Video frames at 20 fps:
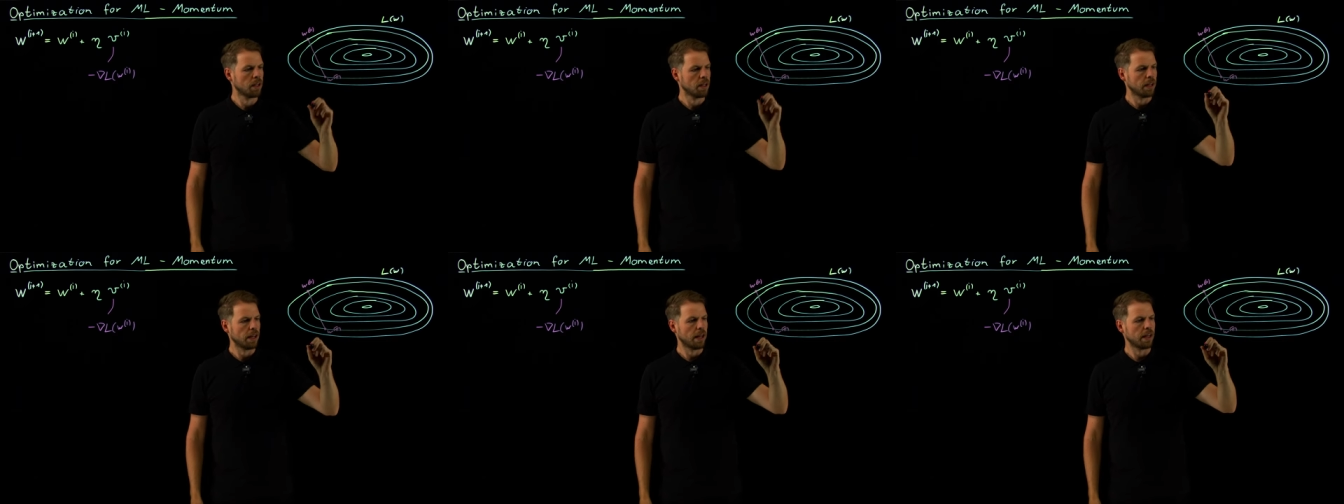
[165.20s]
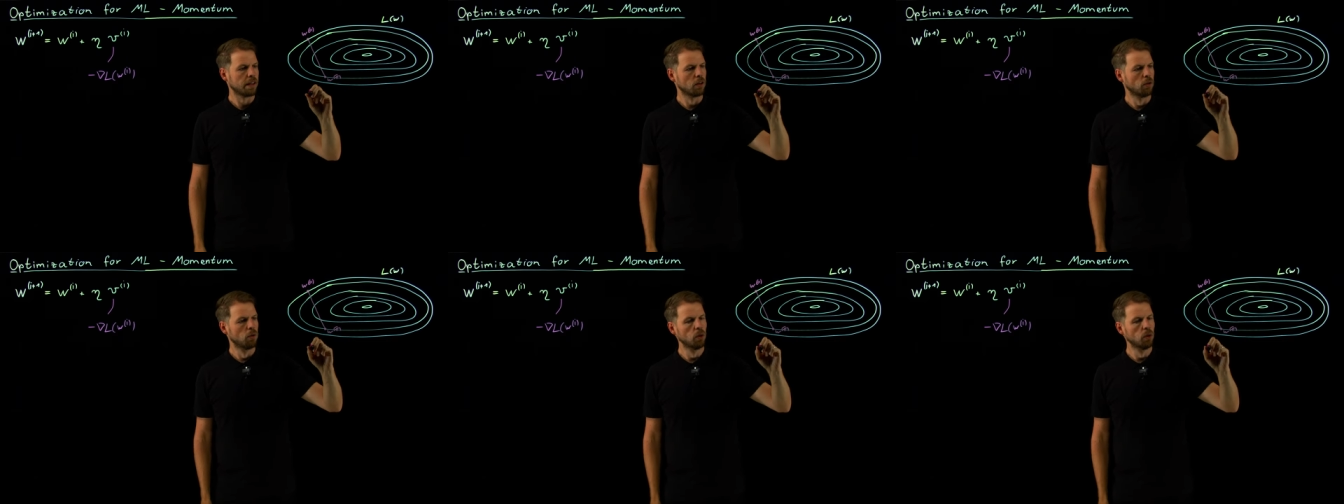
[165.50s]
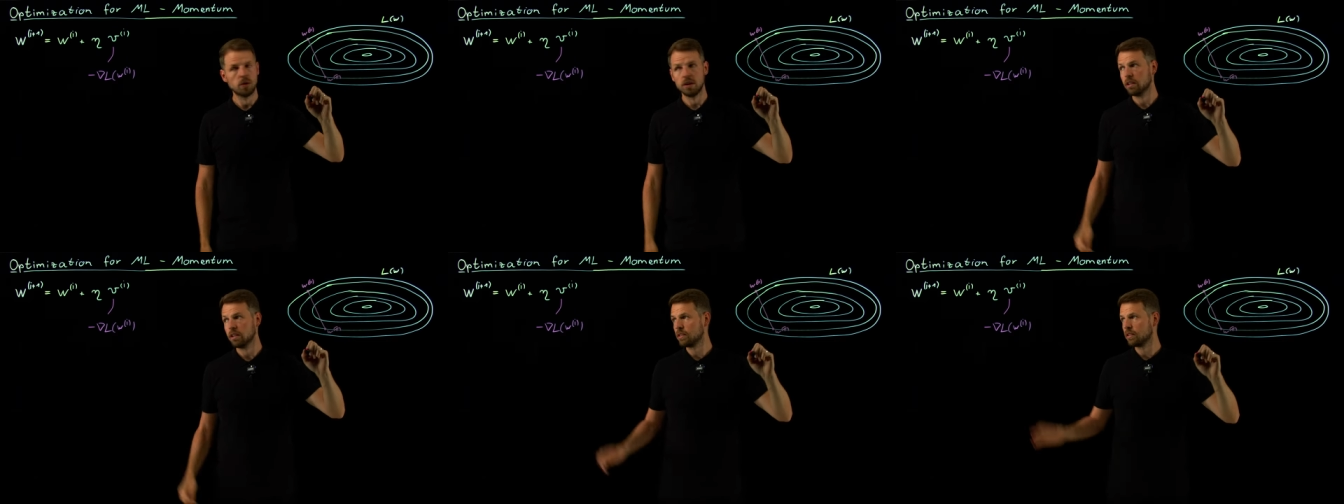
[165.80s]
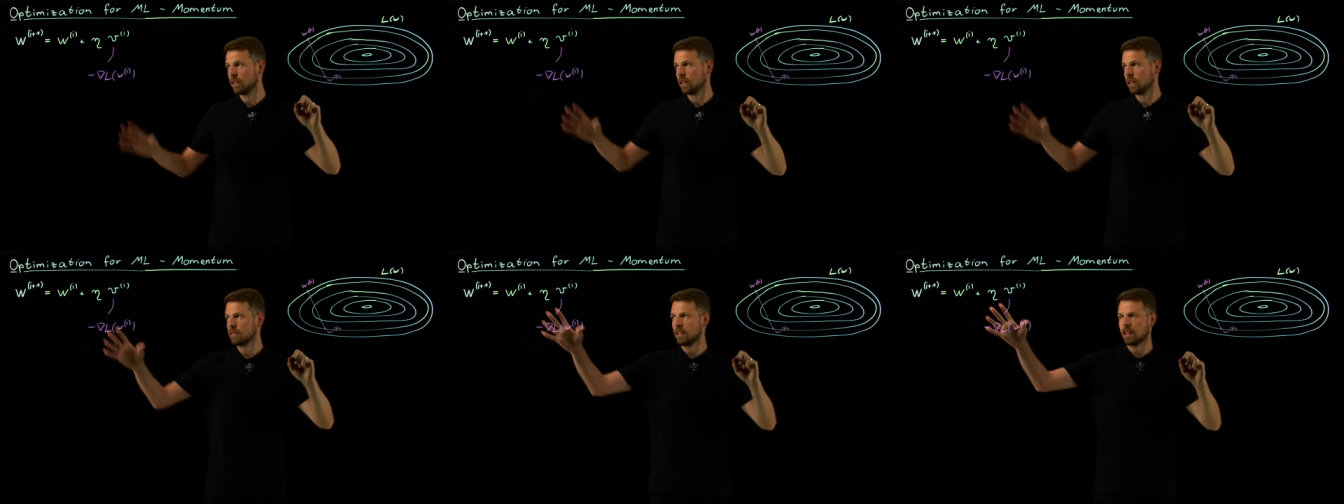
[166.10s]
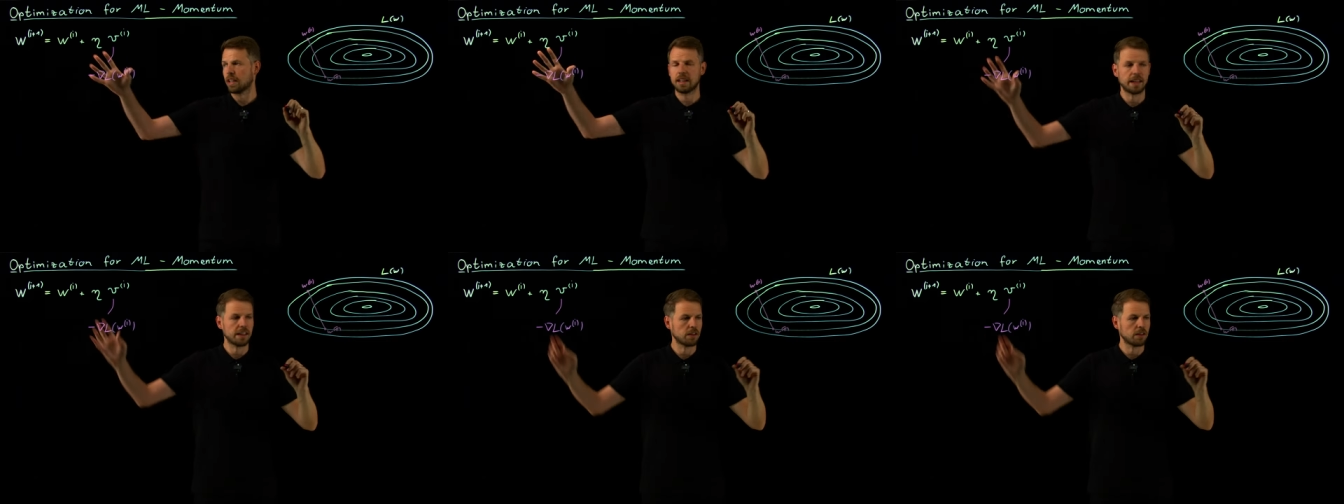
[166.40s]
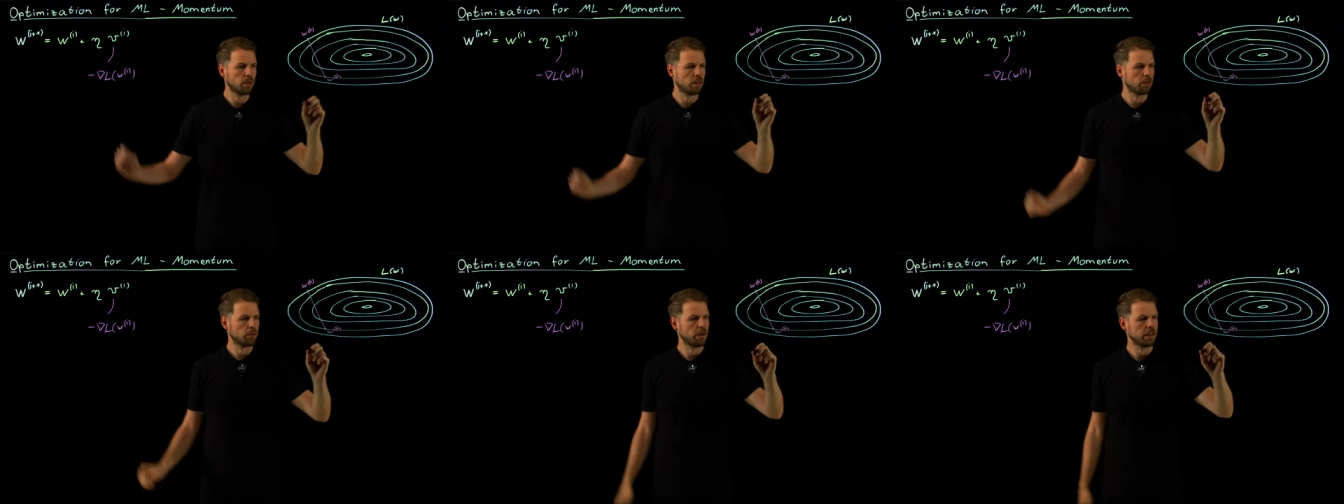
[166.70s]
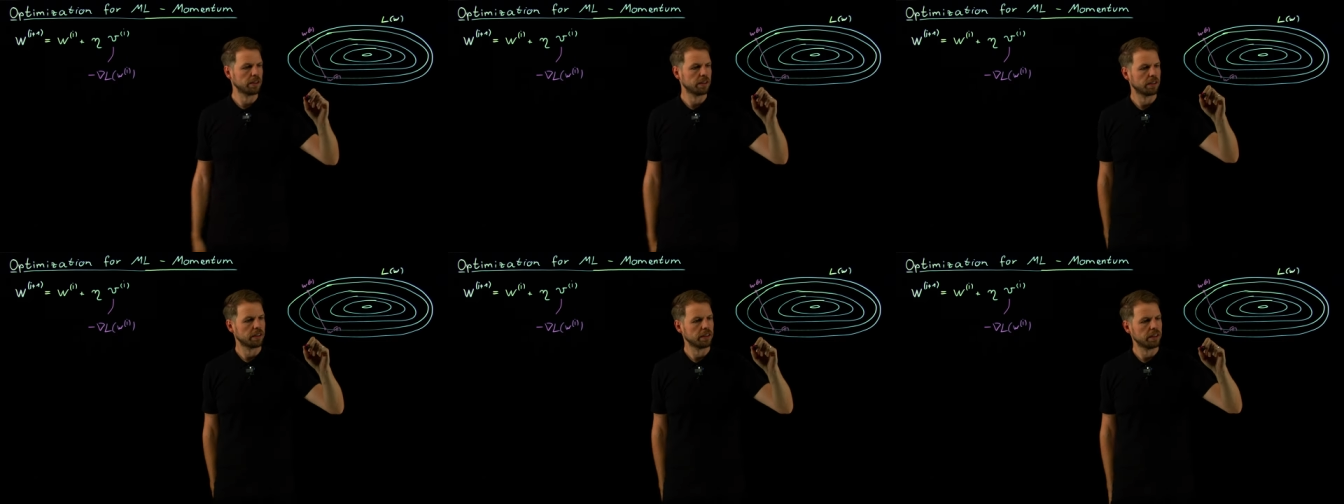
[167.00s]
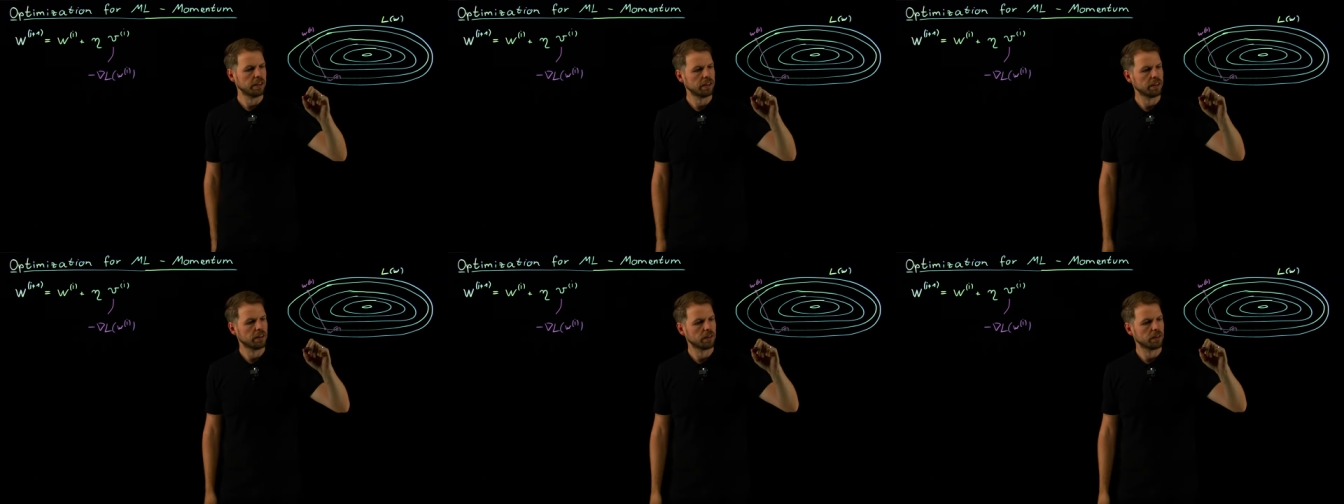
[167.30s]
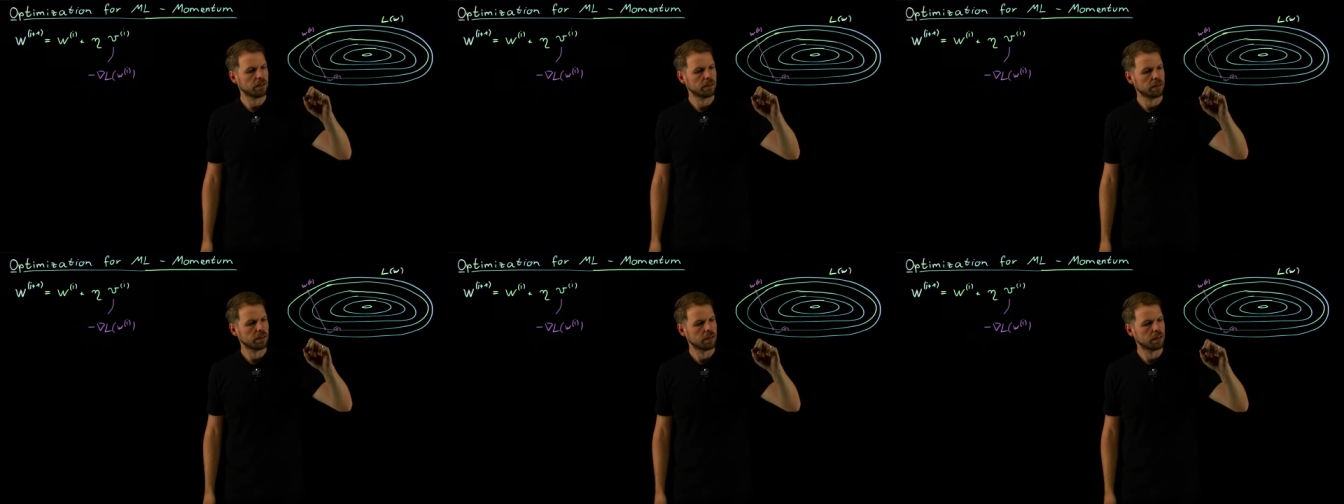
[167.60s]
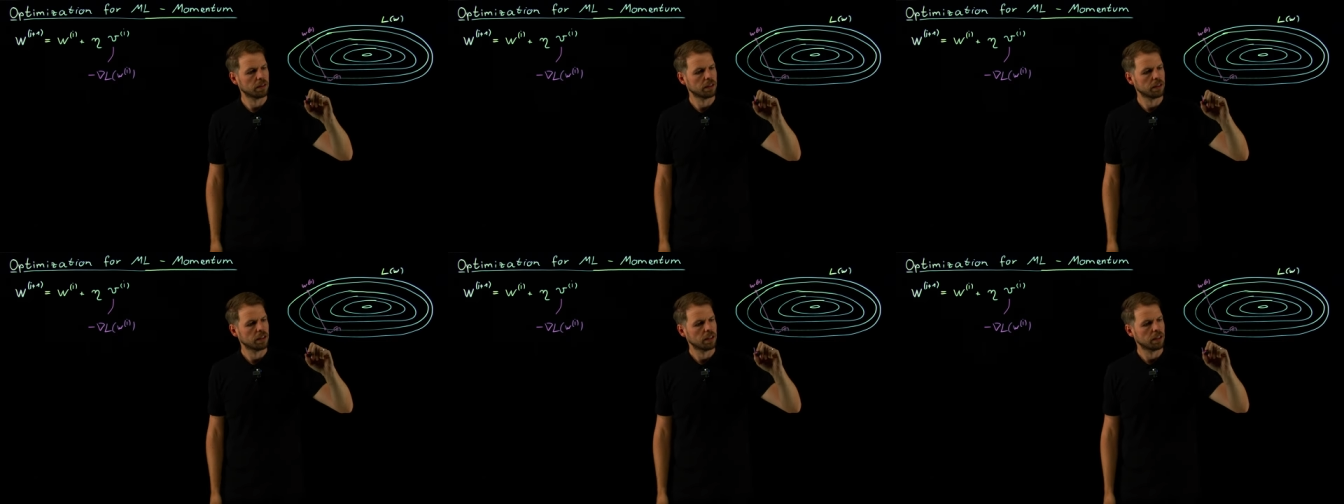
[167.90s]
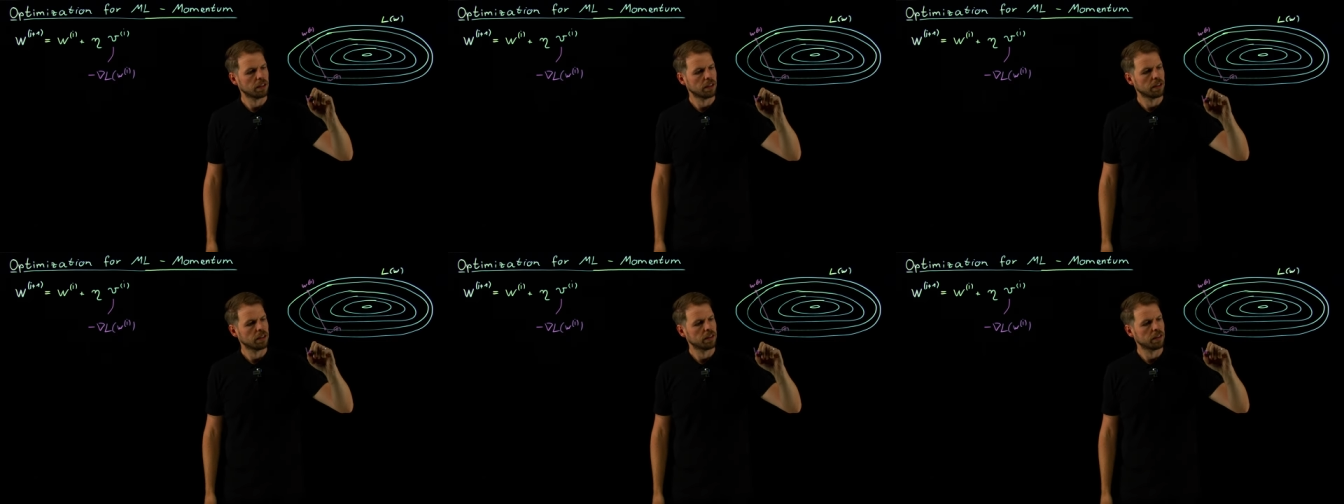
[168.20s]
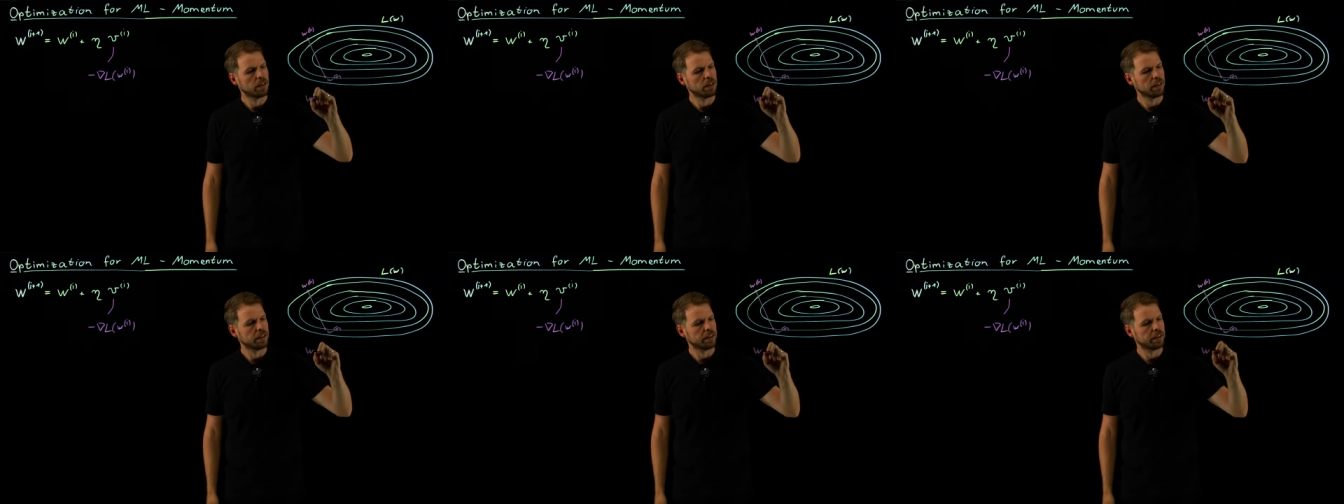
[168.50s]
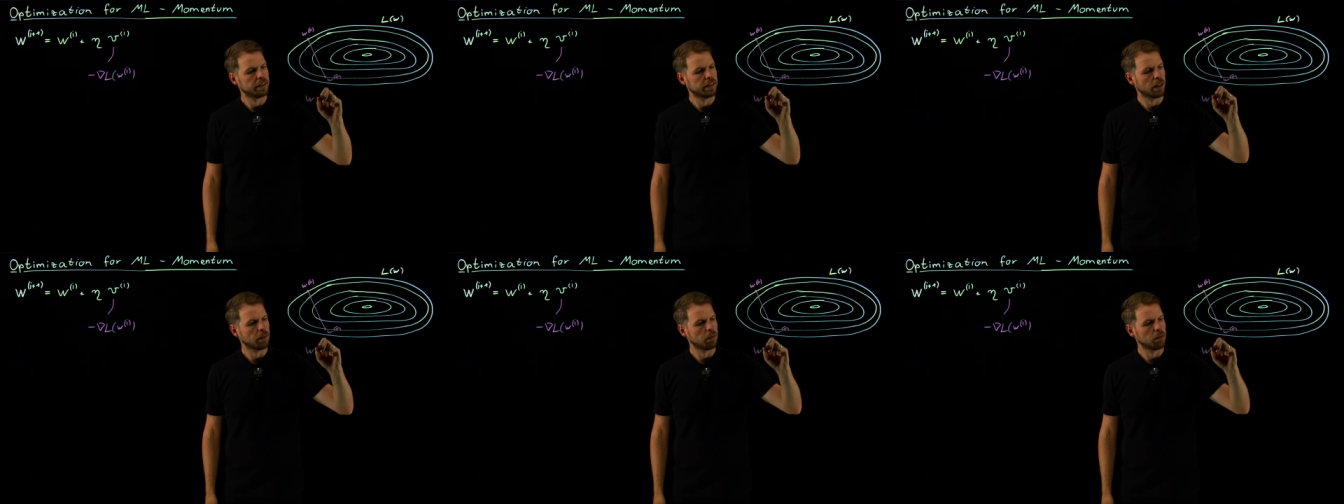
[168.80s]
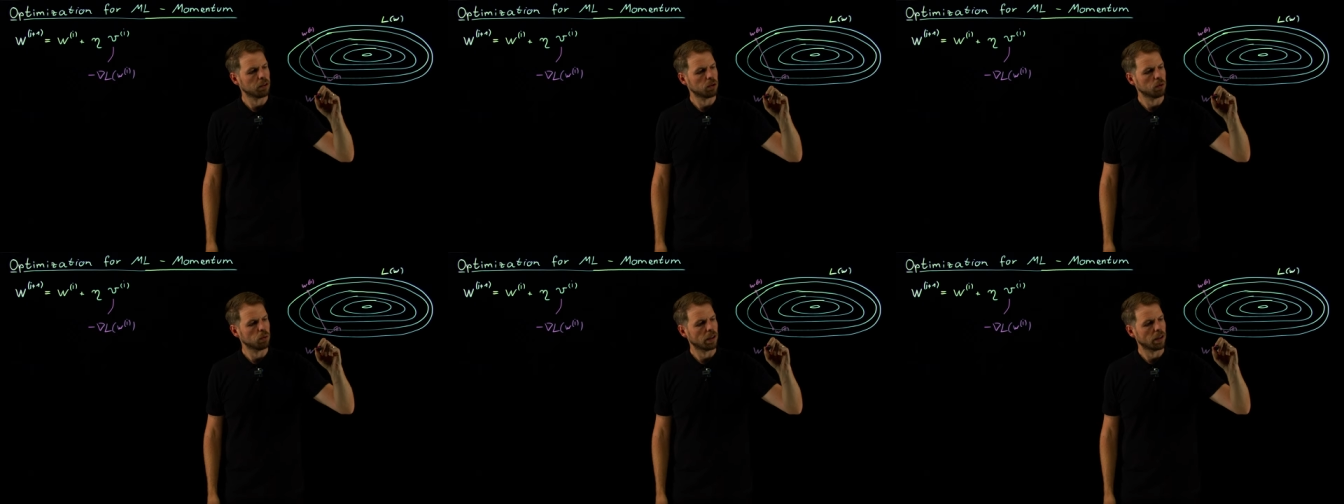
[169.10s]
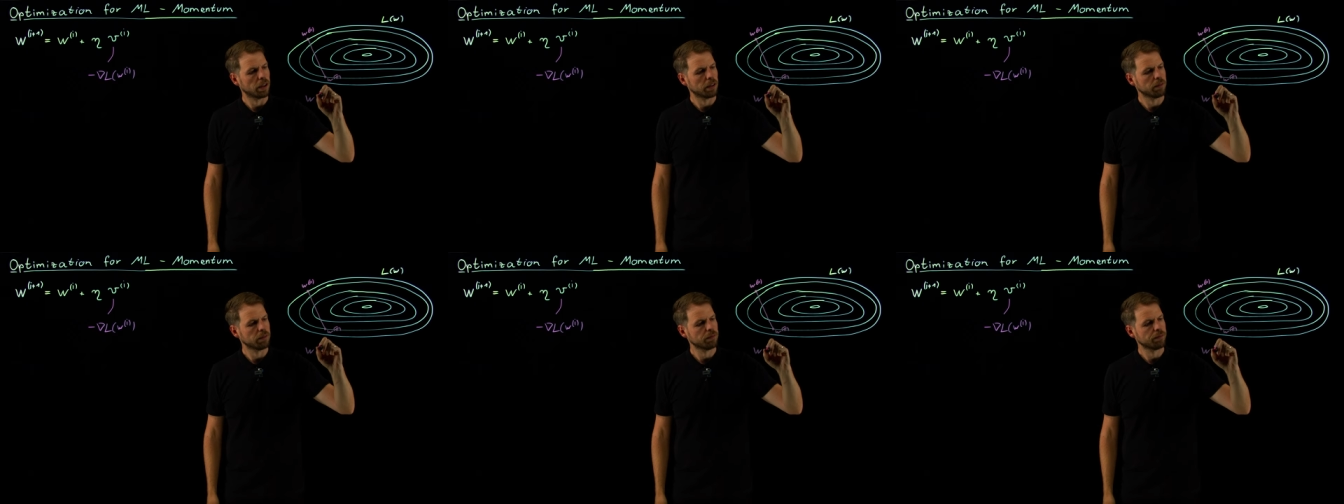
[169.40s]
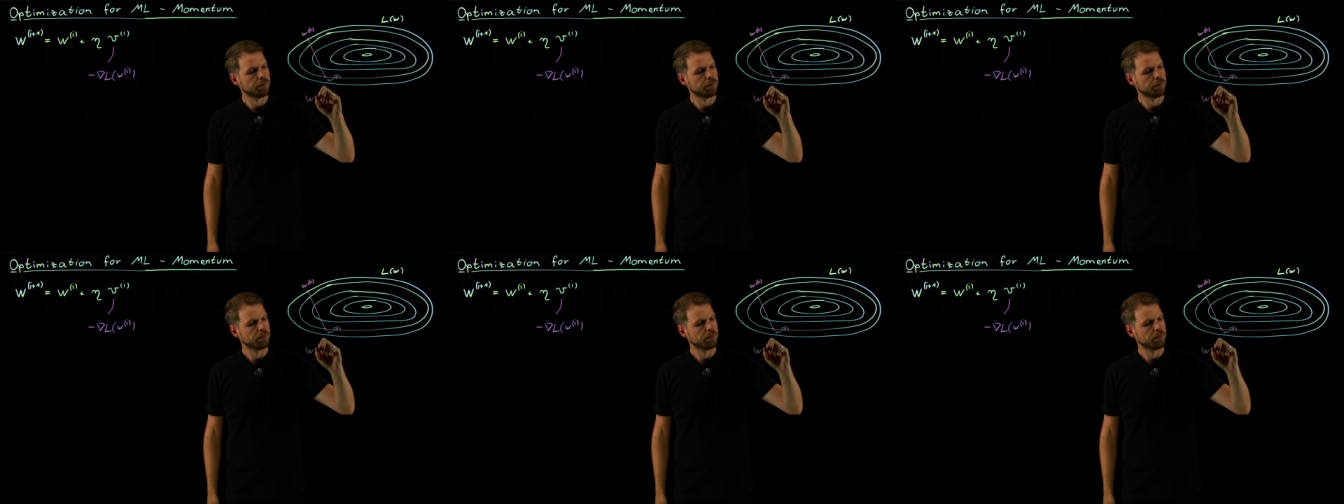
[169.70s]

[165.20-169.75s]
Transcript: And the rule is, exactly as we have written it here, W1